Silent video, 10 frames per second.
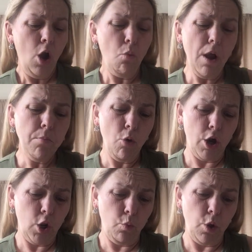One
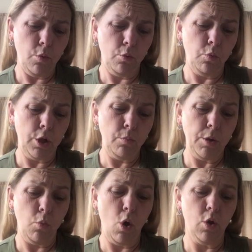morning,
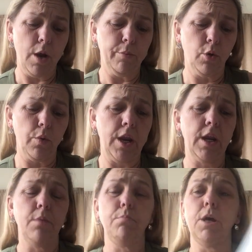Wilma woke up green, and